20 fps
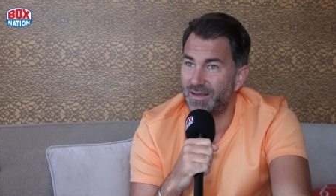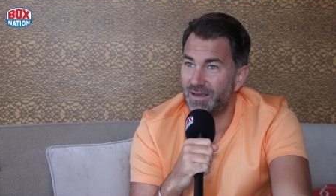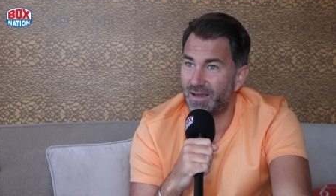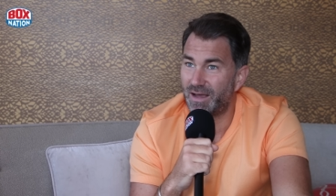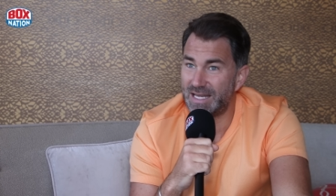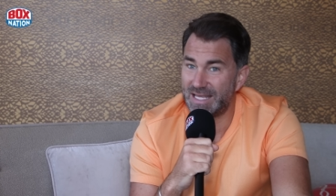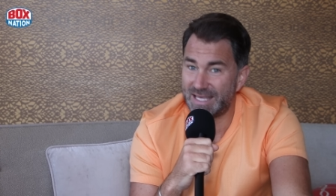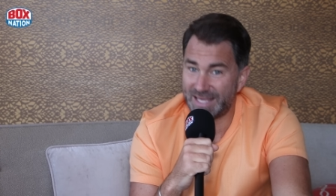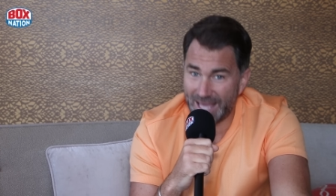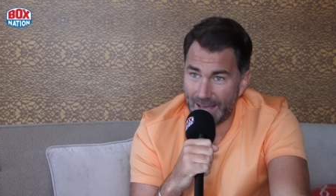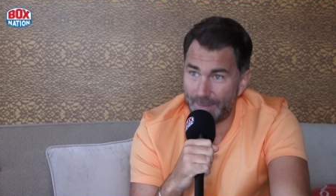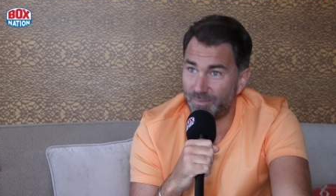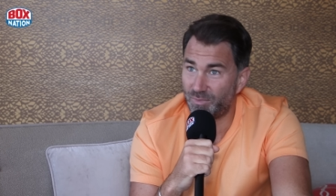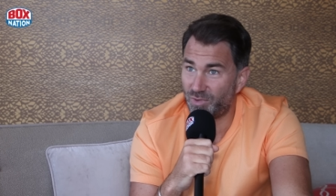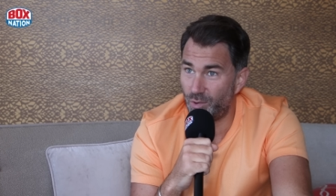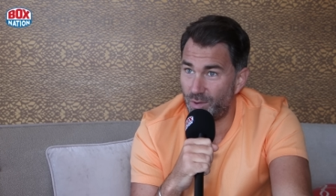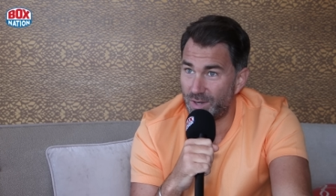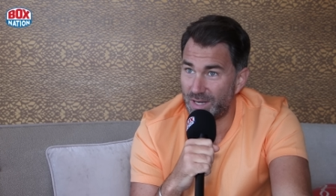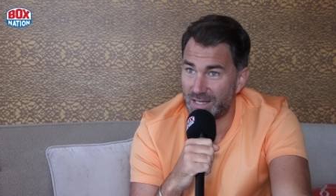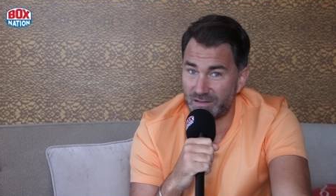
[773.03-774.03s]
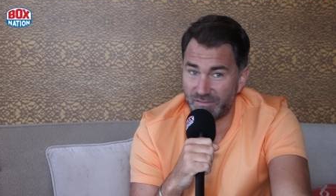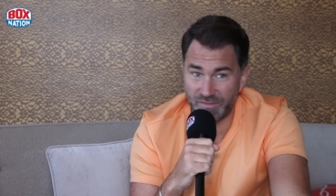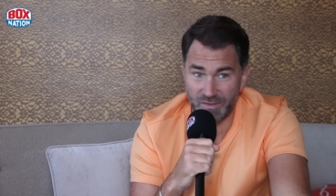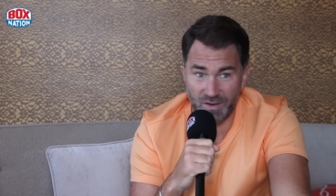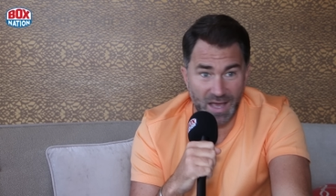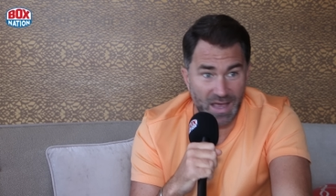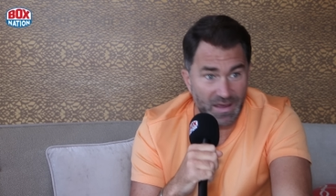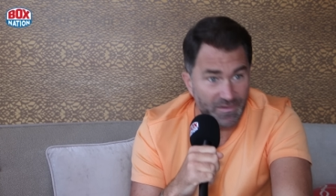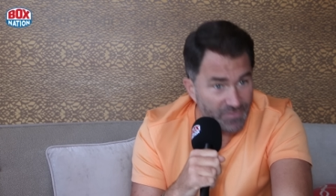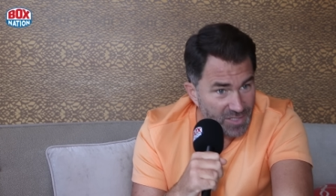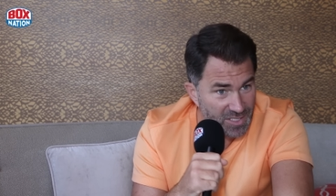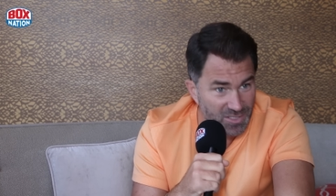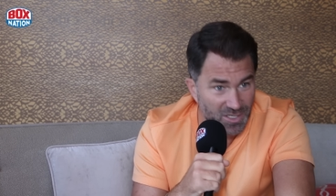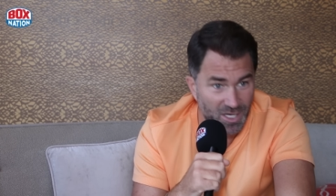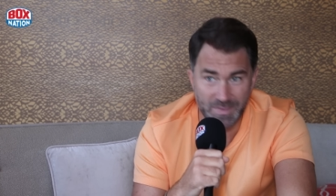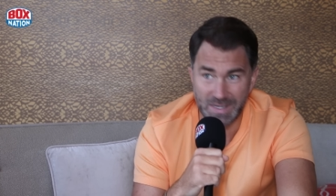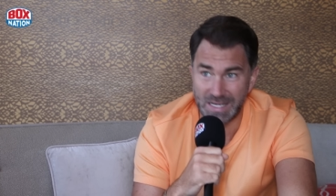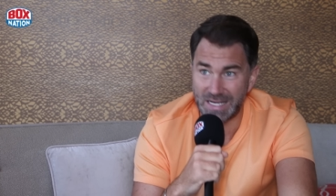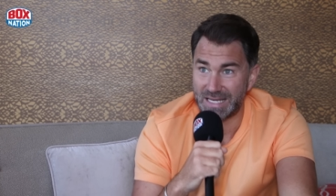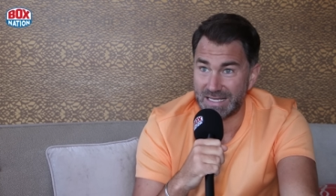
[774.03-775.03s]
And he kept doing it in the fight. Every
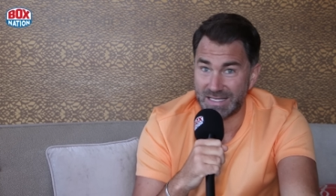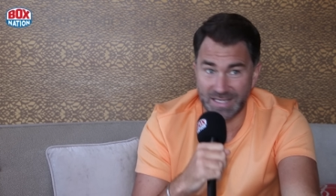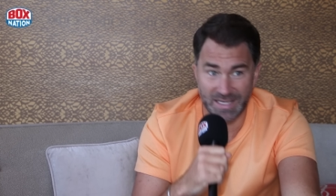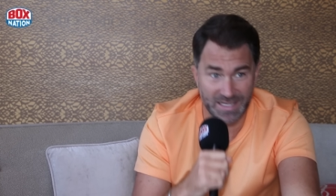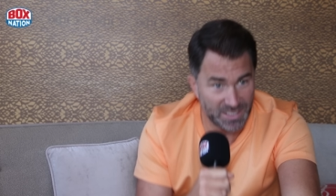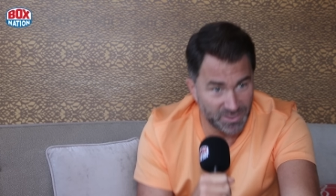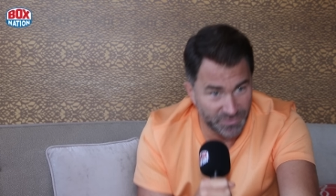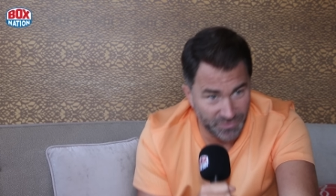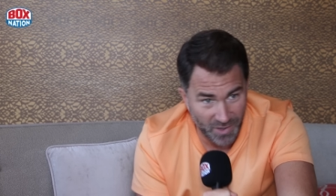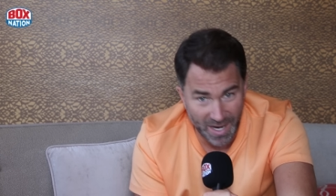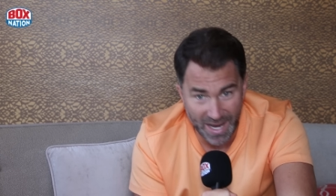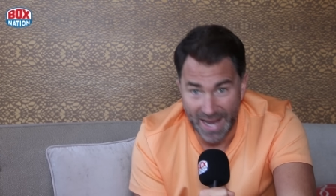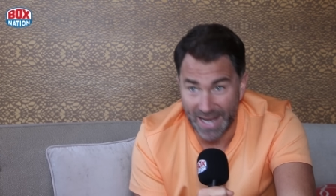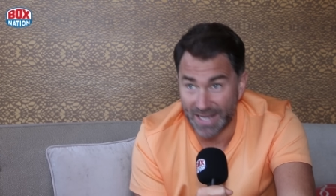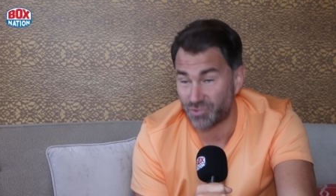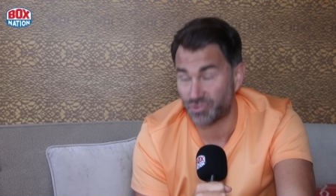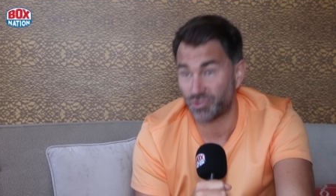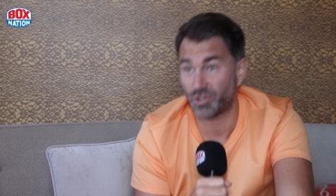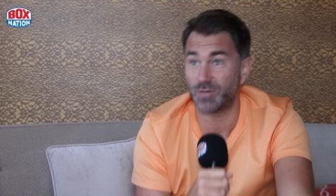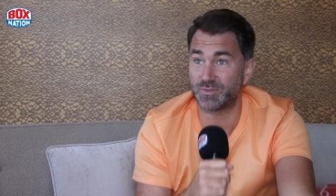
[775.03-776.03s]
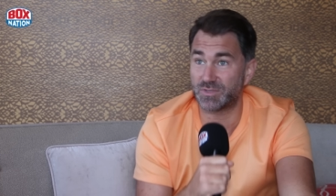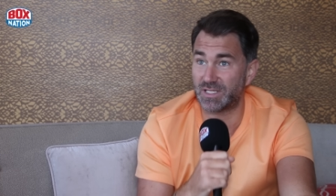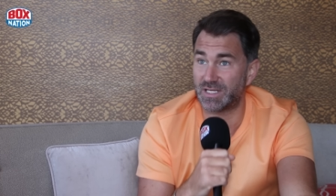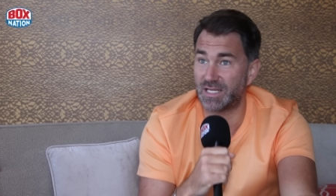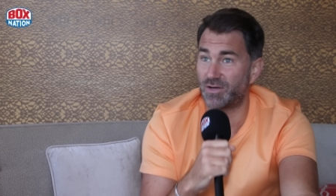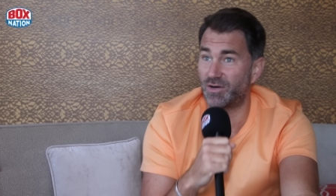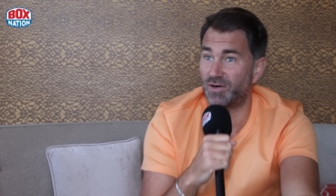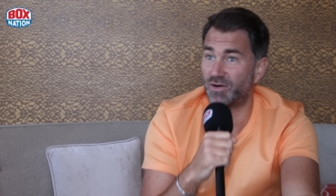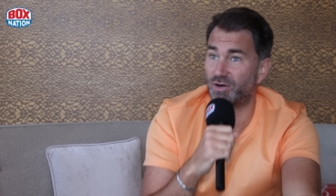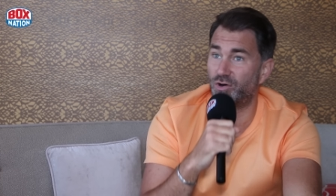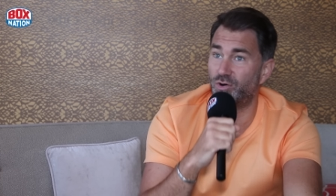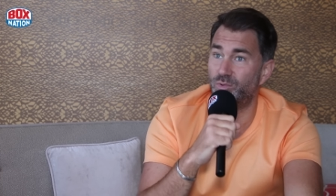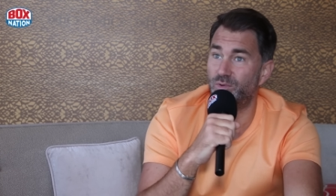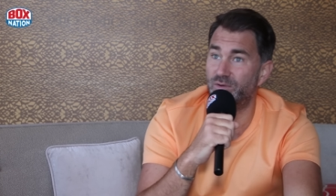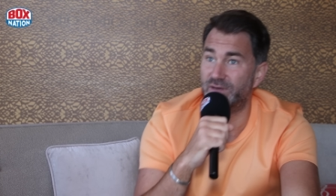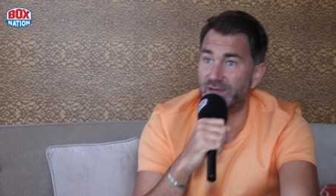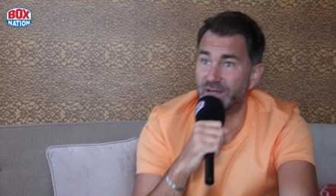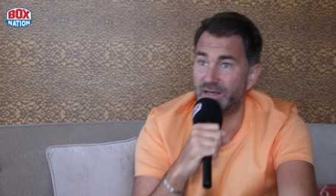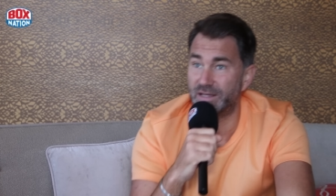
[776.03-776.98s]
time he leaned in, his right hand dropped and he got caught with it.